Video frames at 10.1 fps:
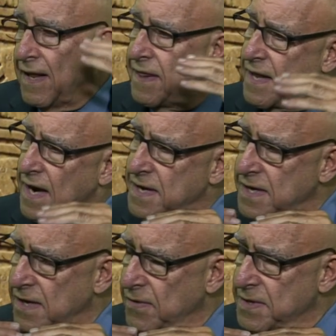The
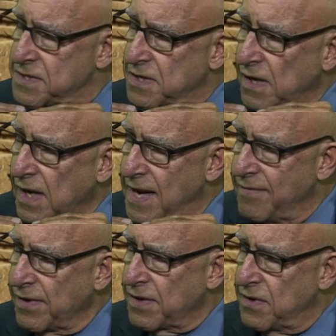idea was to
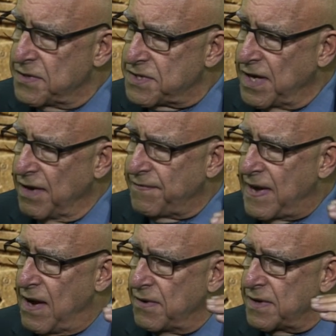level yourself
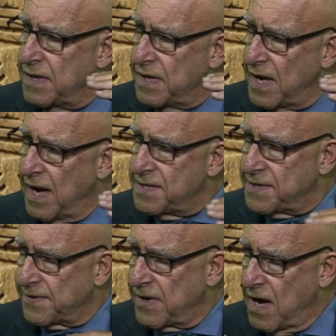out in the eyes
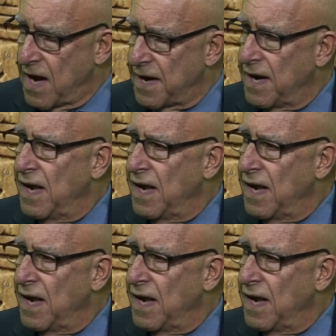of God,